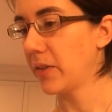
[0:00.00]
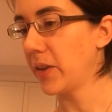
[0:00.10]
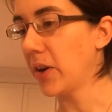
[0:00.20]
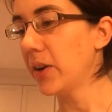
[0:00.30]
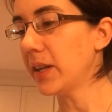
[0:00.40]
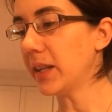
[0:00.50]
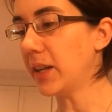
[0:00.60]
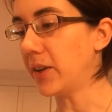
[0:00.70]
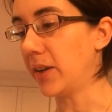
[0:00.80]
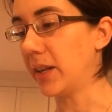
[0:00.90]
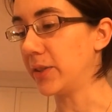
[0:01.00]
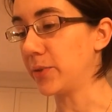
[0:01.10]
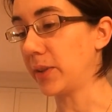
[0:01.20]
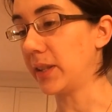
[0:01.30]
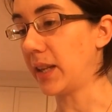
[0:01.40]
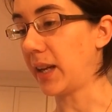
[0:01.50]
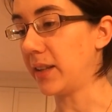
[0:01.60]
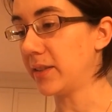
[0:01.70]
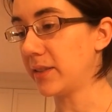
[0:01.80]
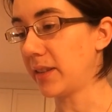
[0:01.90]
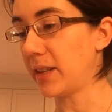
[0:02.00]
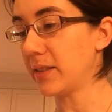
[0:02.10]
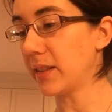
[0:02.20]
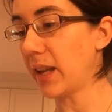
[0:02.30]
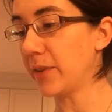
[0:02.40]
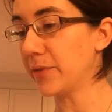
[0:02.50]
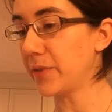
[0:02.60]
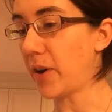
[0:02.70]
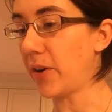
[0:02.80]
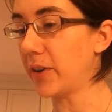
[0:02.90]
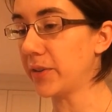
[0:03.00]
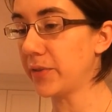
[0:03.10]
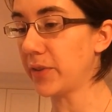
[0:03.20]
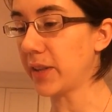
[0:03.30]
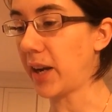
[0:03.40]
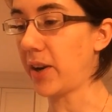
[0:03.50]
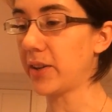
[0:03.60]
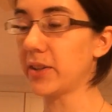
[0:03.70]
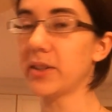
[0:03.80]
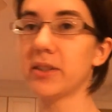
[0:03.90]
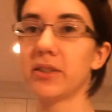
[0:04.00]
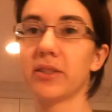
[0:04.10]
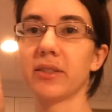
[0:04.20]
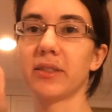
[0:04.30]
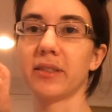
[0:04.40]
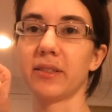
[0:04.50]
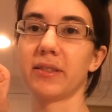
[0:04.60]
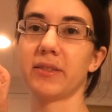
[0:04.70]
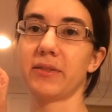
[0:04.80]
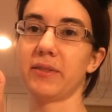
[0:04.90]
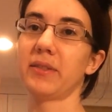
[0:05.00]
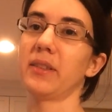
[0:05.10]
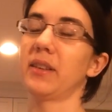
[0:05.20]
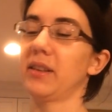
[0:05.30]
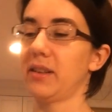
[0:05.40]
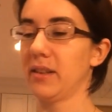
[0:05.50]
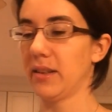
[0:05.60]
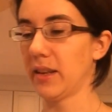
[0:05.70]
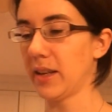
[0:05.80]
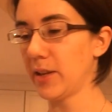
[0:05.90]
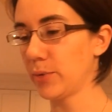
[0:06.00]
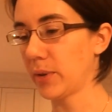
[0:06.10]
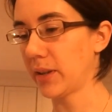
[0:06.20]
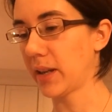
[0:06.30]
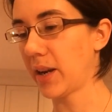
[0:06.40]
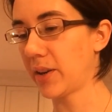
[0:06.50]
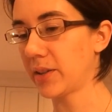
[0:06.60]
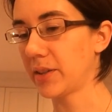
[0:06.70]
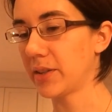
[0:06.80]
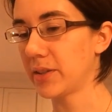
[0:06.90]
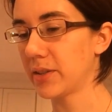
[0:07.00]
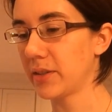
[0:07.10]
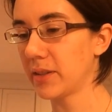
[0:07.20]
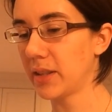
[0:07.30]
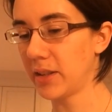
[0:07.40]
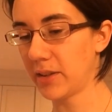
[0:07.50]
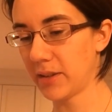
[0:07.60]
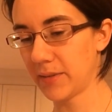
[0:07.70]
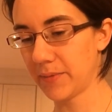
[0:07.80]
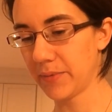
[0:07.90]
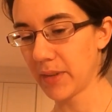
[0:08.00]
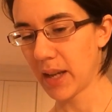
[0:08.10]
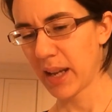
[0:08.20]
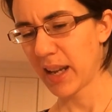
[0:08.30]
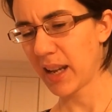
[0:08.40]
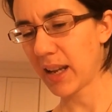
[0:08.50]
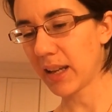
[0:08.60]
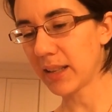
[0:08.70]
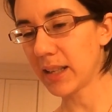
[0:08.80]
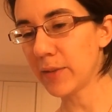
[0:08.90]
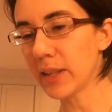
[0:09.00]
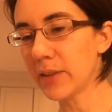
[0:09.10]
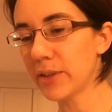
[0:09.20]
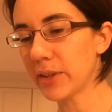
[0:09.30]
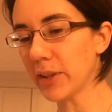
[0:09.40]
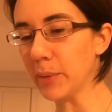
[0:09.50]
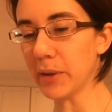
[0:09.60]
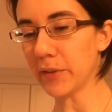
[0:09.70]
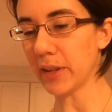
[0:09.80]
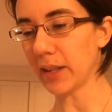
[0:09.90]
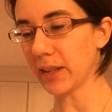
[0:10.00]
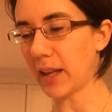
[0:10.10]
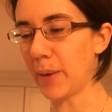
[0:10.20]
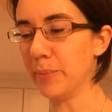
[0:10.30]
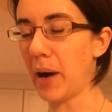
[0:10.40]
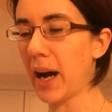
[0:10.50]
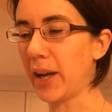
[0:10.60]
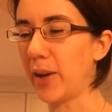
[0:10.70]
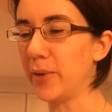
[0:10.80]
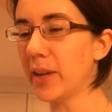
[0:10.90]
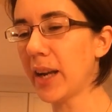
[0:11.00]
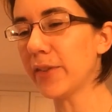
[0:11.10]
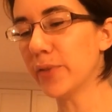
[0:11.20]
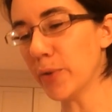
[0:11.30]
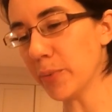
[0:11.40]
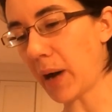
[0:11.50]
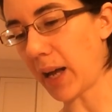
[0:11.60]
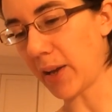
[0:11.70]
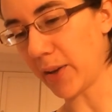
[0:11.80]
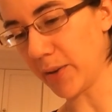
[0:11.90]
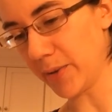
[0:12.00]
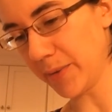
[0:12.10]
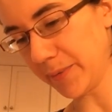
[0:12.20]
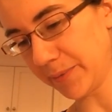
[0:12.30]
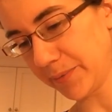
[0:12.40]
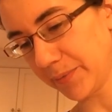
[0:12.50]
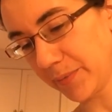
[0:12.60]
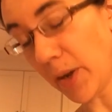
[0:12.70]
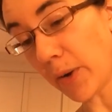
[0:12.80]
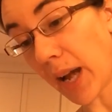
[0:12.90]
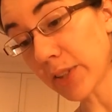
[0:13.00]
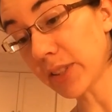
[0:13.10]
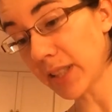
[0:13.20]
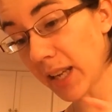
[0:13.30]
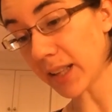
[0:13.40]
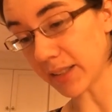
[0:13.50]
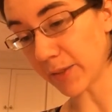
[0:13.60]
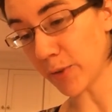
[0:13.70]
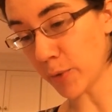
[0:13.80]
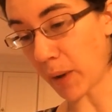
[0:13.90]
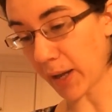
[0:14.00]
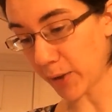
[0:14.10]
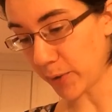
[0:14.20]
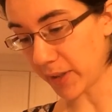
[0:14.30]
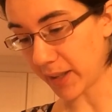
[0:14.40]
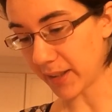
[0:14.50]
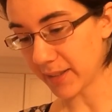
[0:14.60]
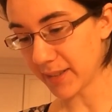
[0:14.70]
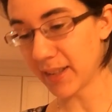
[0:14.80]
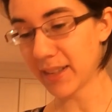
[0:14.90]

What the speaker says: The art in here is really nice. It has a lot of art for the characters. Like each one of the characters is in here. And it even gives you a little bit of a bio, not a full bio. No, actually, yeah, a full bio in here.